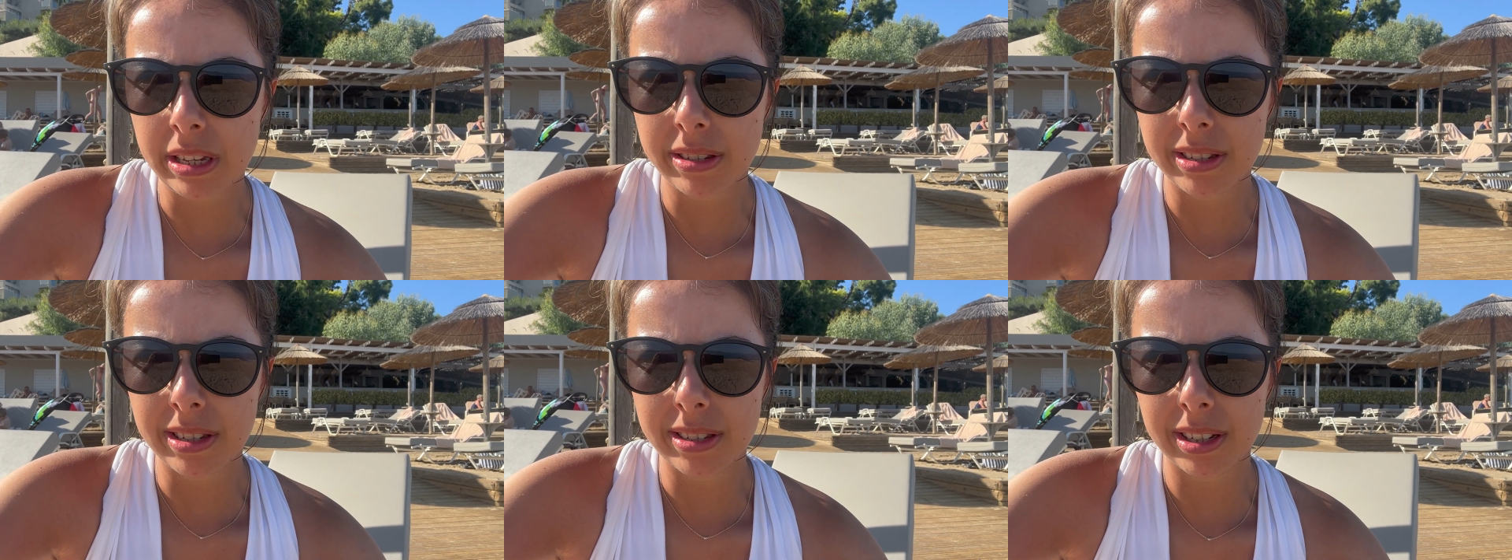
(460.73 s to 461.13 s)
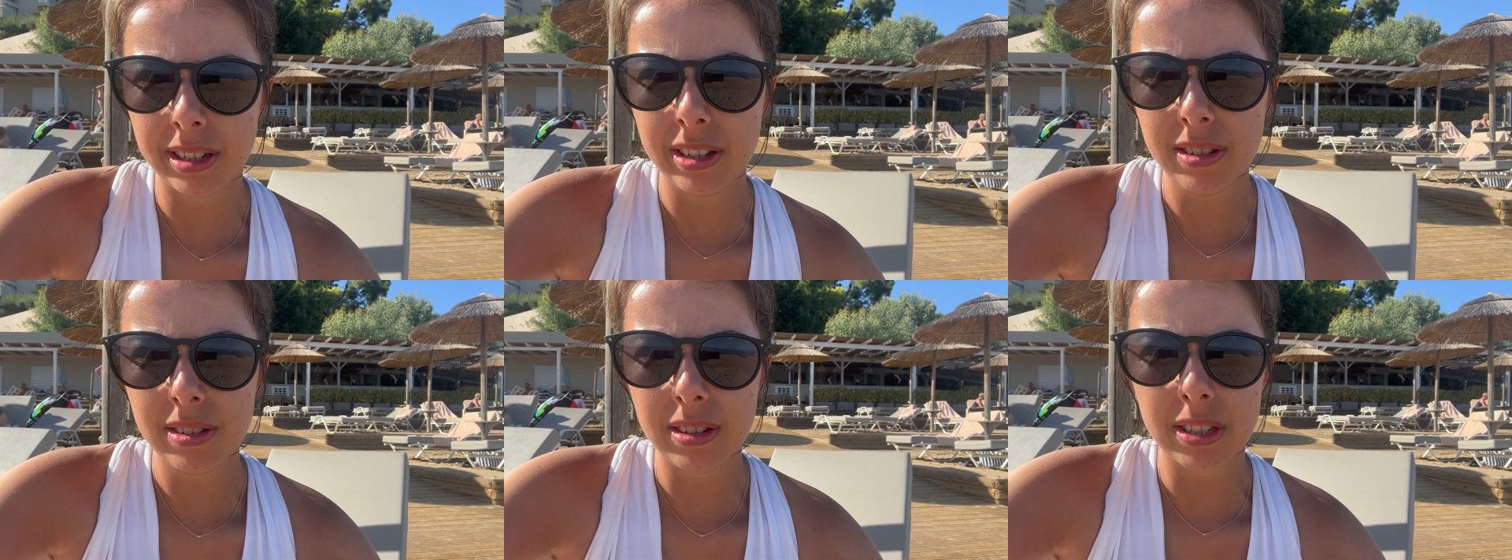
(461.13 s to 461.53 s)

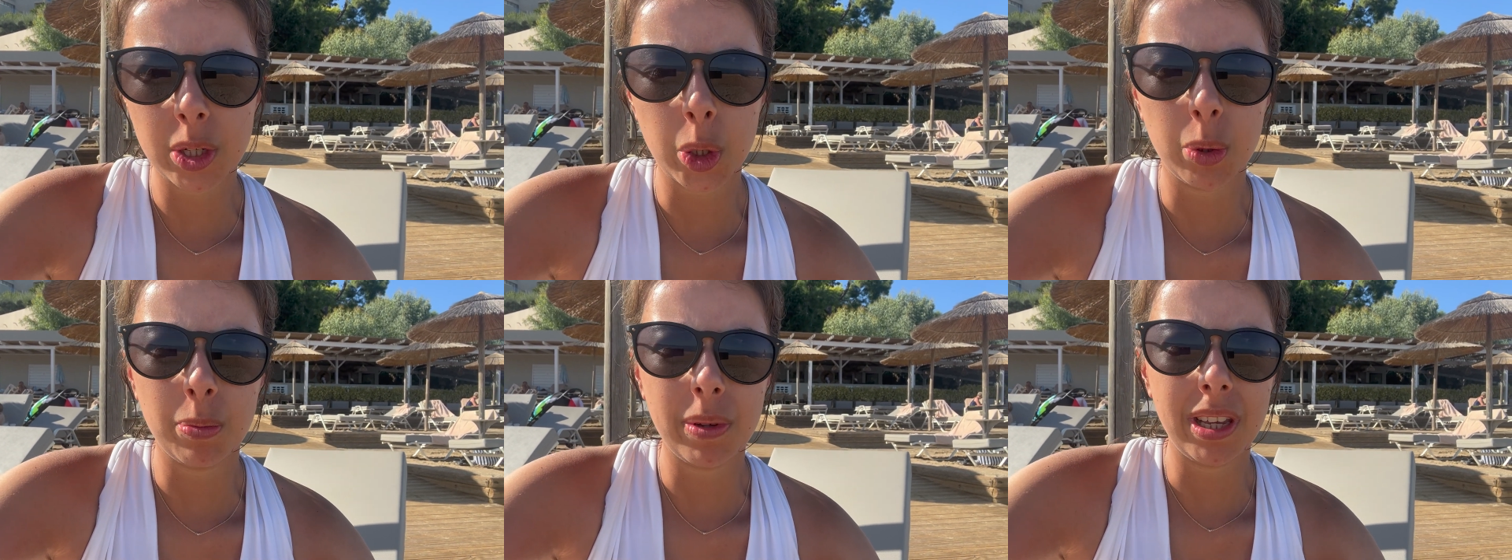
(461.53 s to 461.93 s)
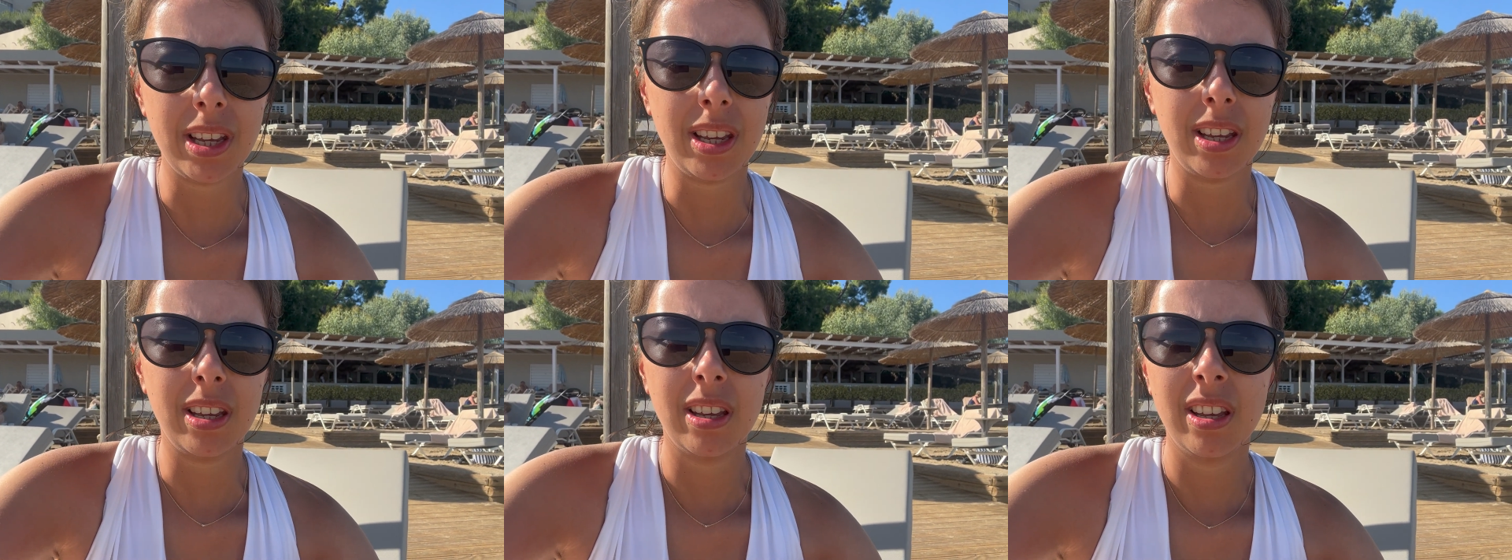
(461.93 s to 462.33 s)
seasickness, this could
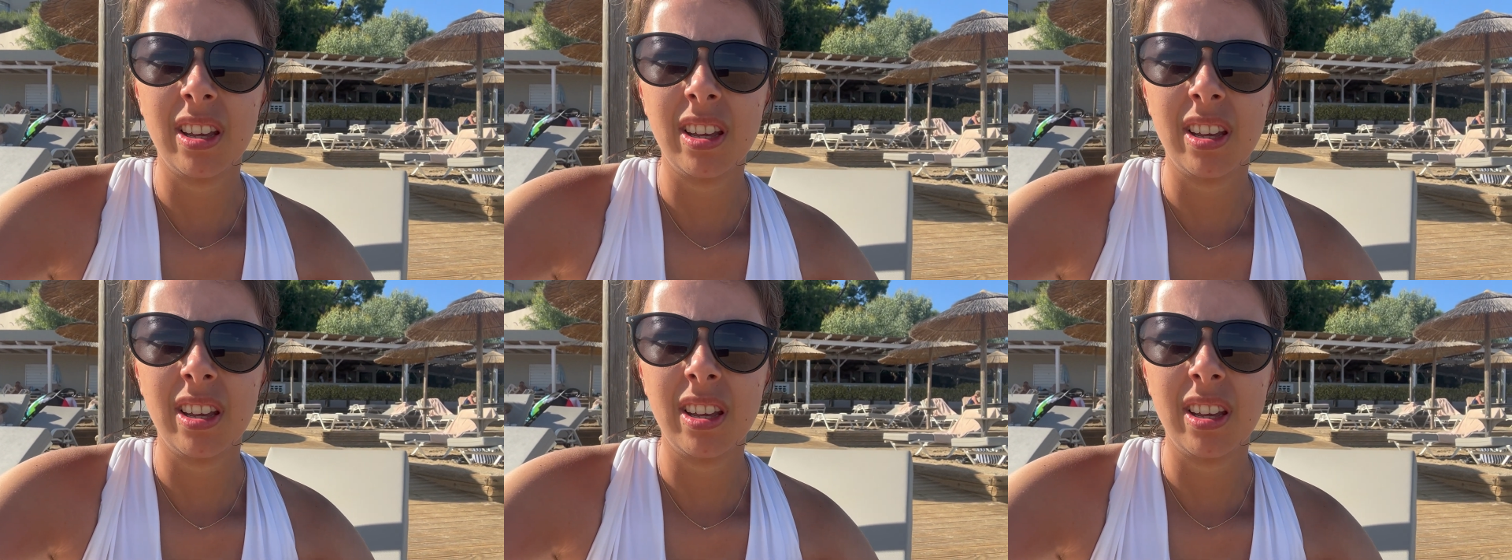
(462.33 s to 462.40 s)
be